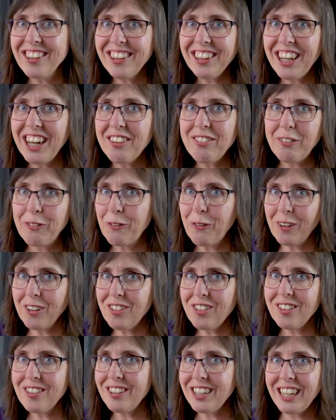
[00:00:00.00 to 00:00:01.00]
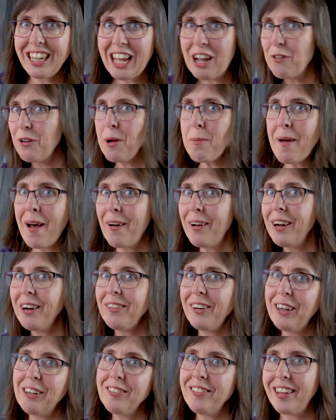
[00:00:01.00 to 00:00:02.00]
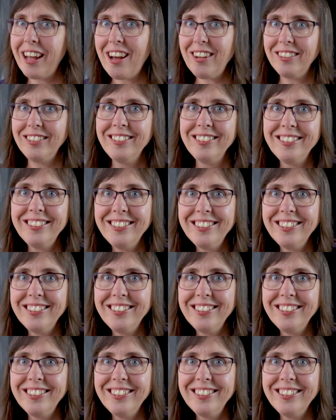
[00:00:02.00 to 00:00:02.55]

love, of course, to see it out and about around town.